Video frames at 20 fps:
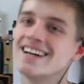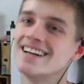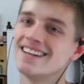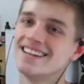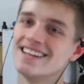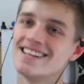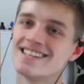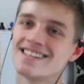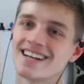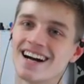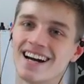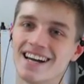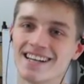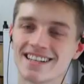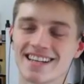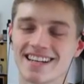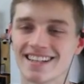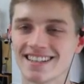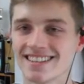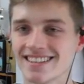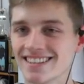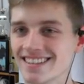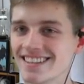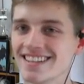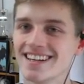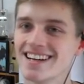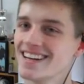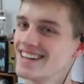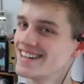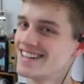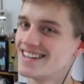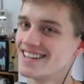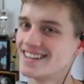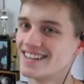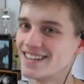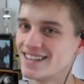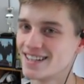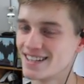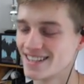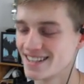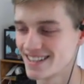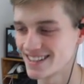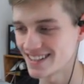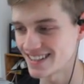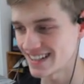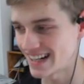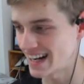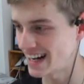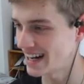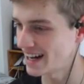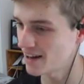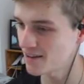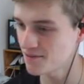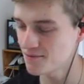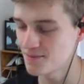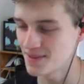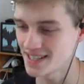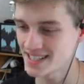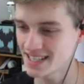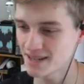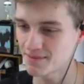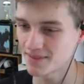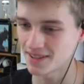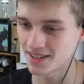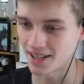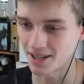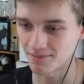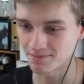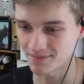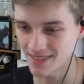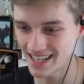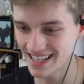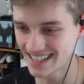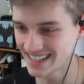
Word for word: this guy again. I haven't missed him a lot.